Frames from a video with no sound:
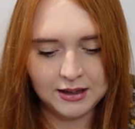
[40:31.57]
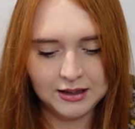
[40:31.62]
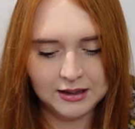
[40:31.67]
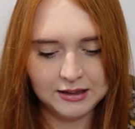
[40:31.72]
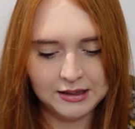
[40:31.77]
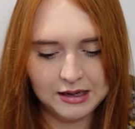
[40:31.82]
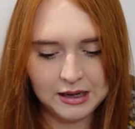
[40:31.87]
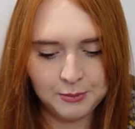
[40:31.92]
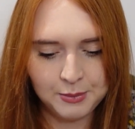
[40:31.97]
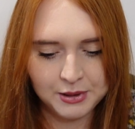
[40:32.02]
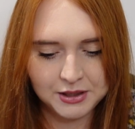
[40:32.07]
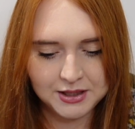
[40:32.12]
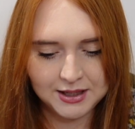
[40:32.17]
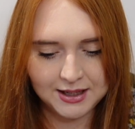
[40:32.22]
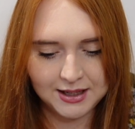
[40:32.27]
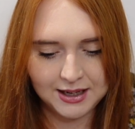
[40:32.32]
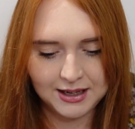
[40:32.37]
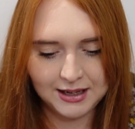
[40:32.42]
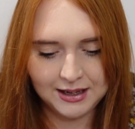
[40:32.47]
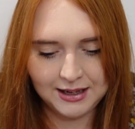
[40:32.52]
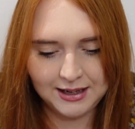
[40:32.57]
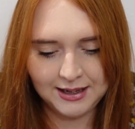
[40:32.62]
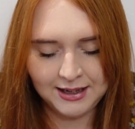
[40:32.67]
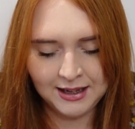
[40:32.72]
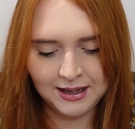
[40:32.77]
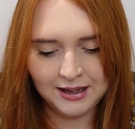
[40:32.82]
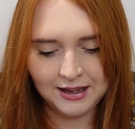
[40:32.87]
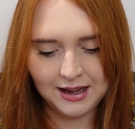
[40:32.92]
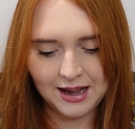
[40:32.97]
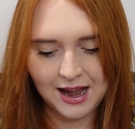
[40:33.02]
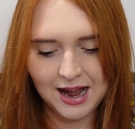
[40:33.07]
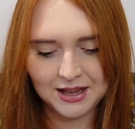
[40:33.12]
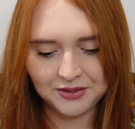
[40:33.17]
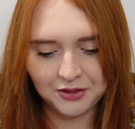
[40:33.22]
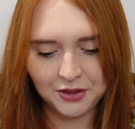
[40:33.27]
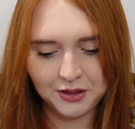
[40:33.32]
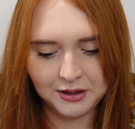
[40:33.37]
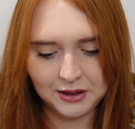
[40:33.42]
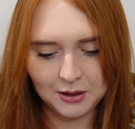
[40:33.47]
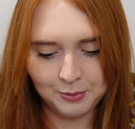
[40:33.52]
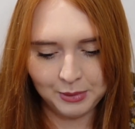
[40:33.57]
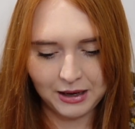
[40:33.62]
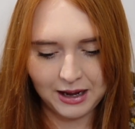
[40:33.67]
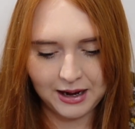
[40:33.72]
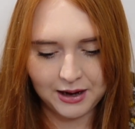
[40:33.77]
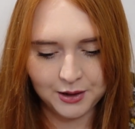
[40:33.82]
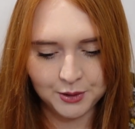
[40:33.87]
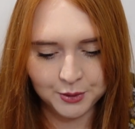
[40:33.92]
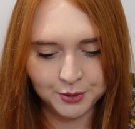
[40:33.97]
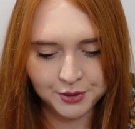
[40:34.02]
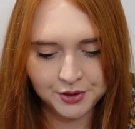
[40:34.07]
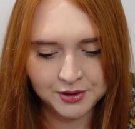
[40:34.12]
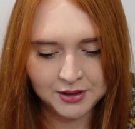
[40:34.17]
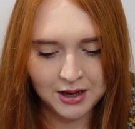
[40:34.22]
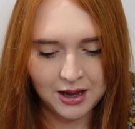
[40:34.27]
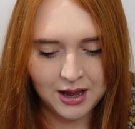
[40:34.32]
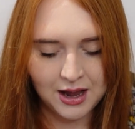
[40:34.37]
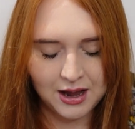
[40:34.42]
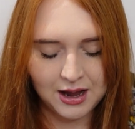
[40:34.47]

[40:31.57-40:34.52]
Liberty Anthea blouse,